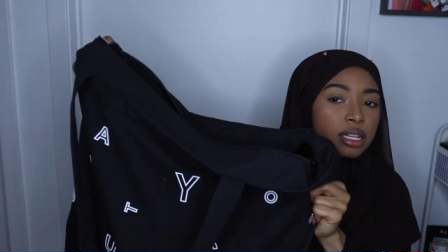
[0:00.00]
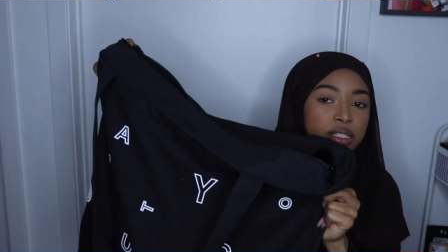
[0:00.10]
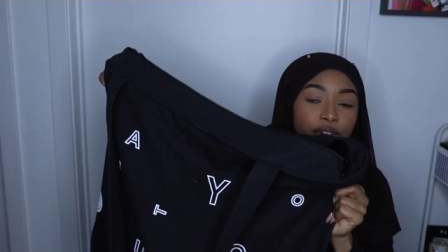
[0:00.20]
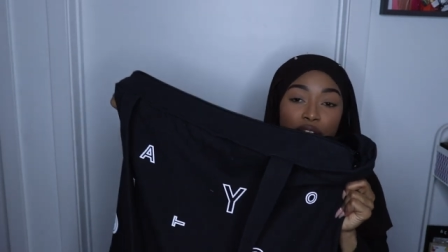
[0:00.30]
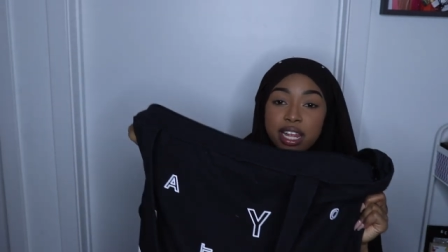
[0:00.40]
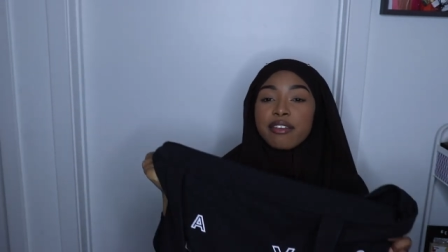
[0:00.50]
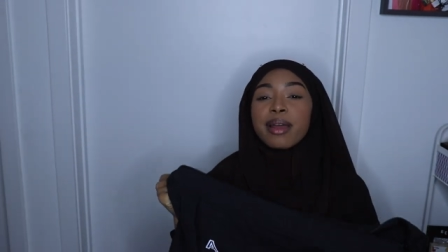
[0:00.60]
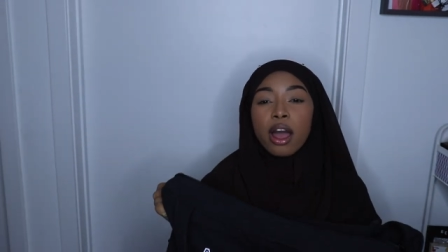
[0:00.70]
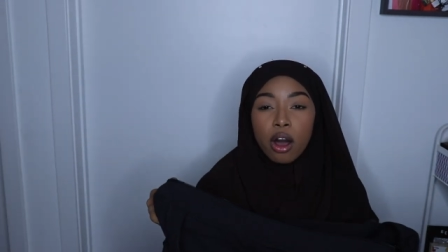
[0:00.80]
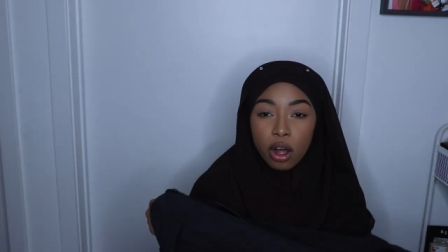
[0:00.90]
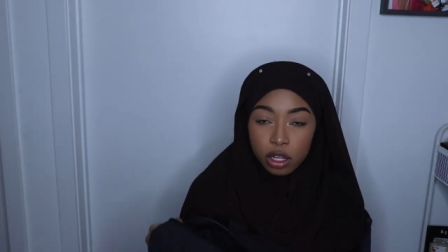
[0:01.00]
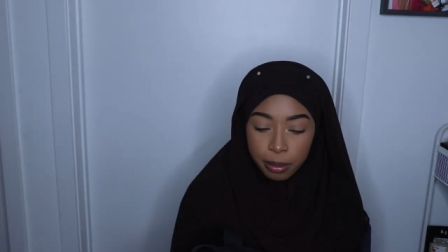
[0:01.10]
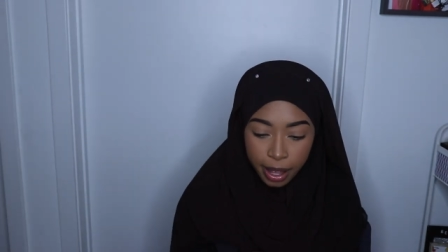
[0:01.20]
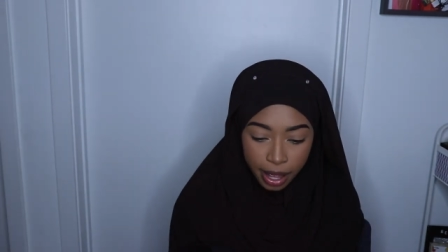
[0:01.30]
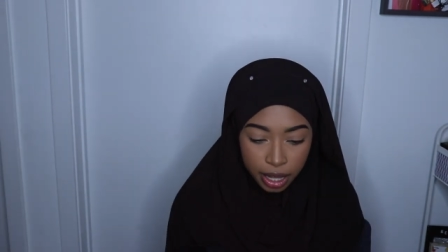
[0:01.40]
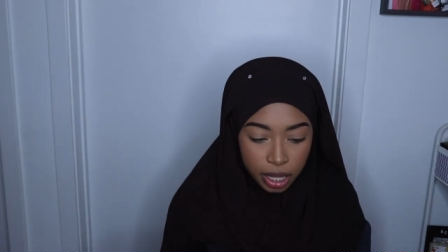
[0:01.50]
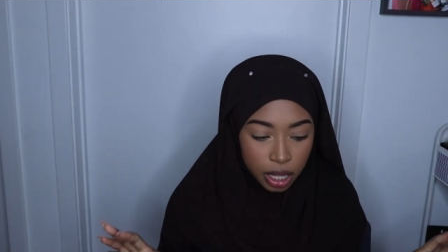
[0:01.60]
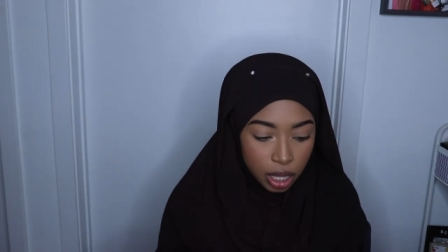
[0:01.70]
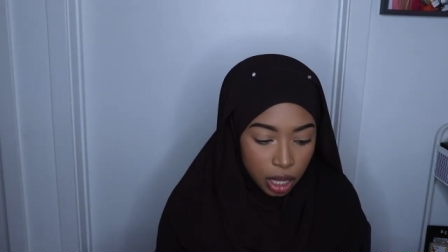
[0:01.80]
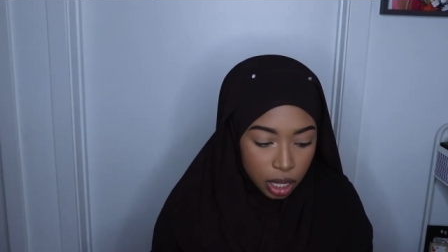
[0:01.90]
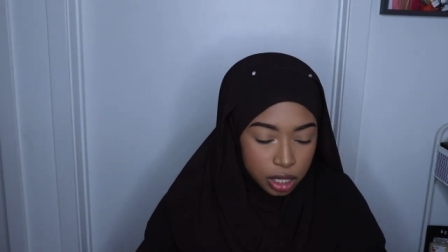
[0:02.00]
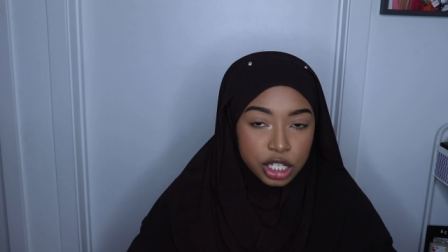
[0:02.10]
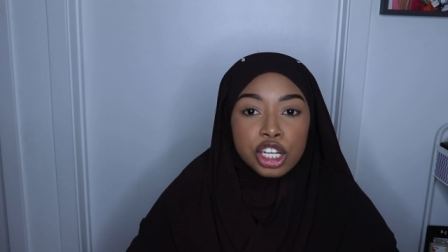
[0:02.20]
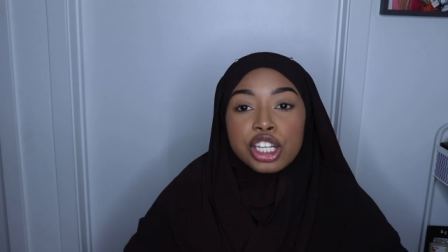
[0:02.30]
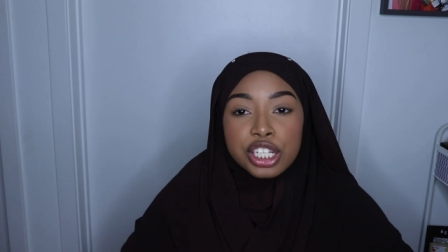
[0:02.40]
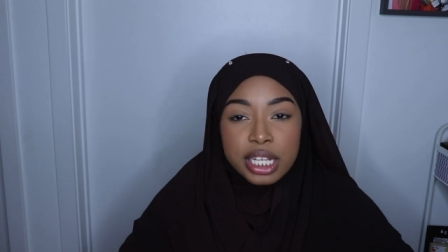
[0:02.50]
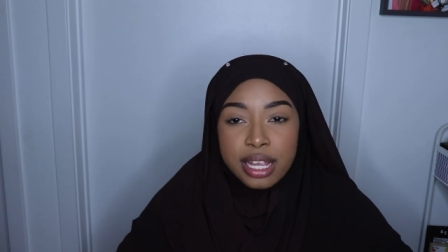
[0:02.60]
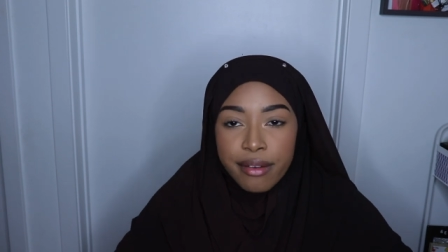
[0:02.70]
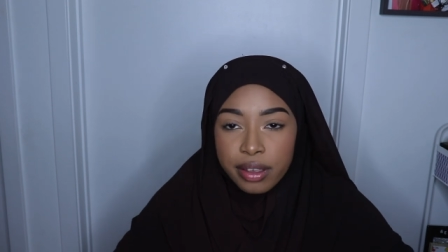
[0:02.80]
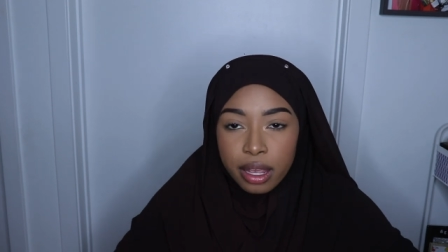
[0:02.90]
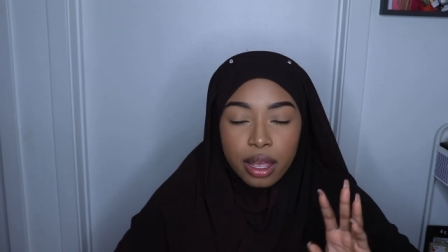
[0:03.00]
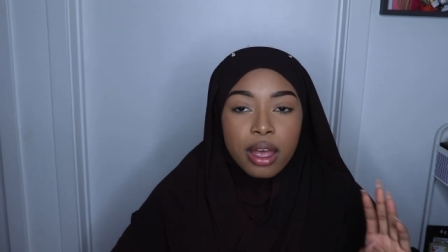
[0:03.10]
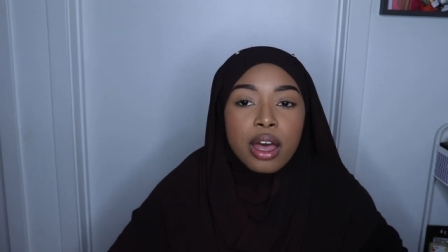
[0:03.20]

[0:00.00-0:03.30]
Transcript: So first I have my hauler bag. Ugh, she's heavy.